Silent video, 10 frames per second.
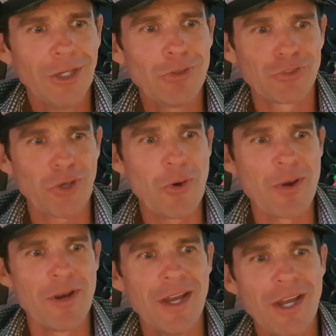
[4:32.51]
who's
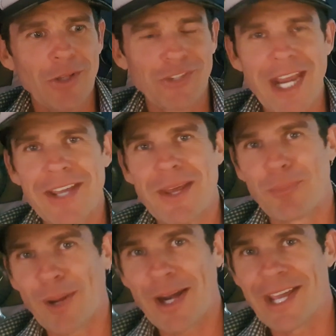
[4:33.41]
doing, who's taking their
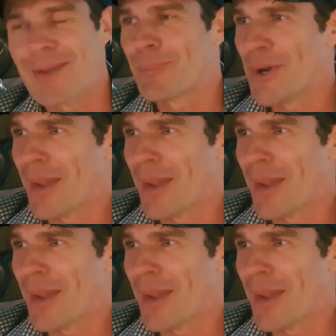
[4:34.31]
blood out and putting